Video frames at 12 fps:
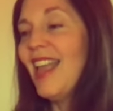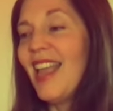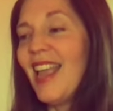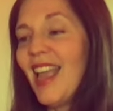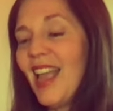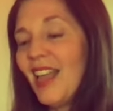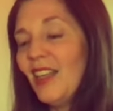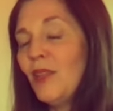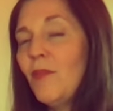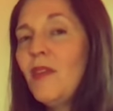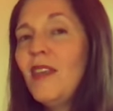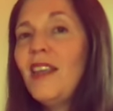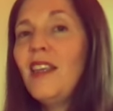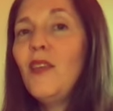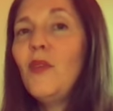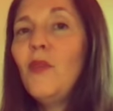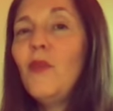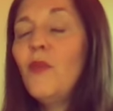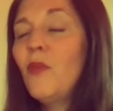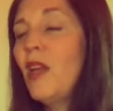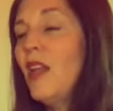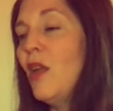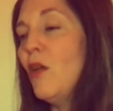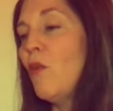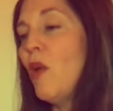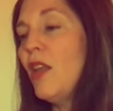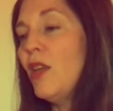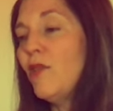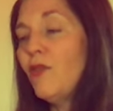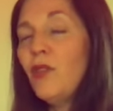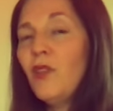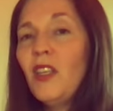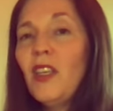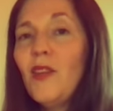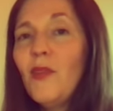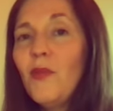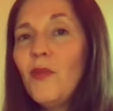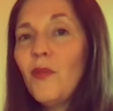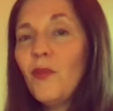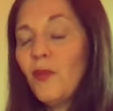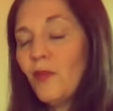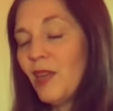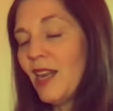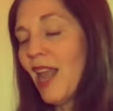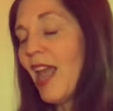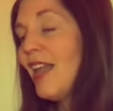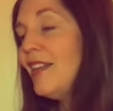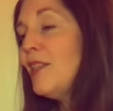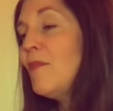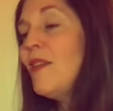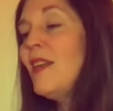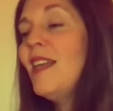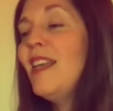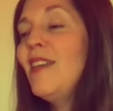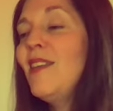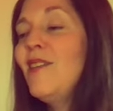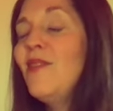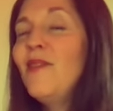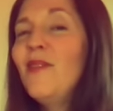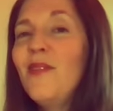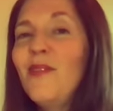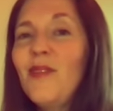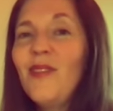It had to be you, wonderful you. It had to be you.